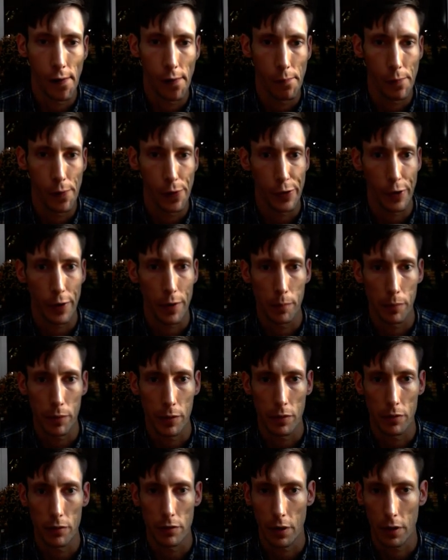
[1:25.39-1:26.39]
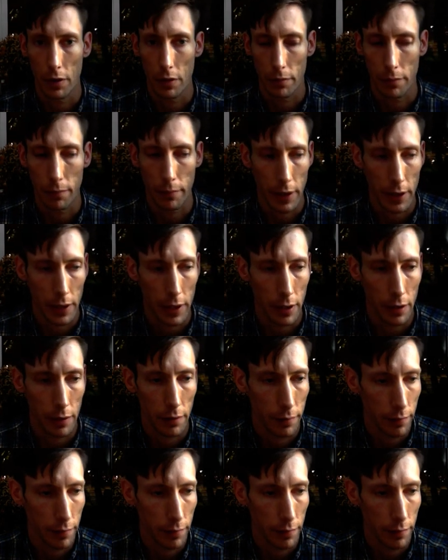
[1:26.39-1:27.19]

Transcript: with a computer making a